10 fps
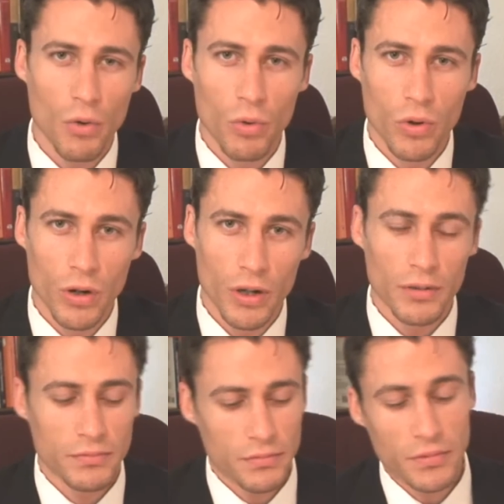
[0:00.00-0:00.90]

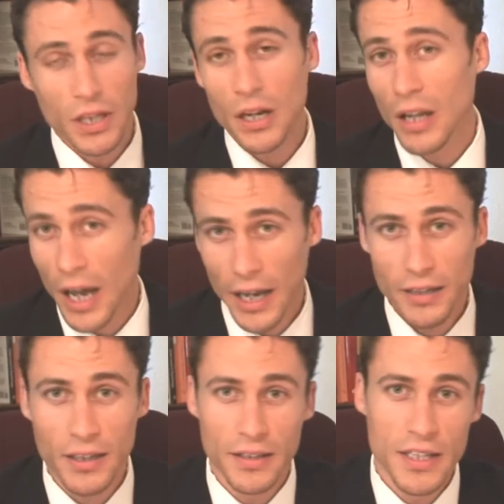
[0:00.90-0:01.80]
or the
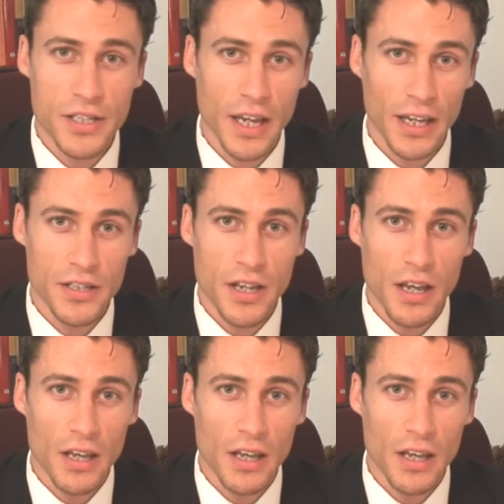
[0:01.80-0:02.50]
client in this case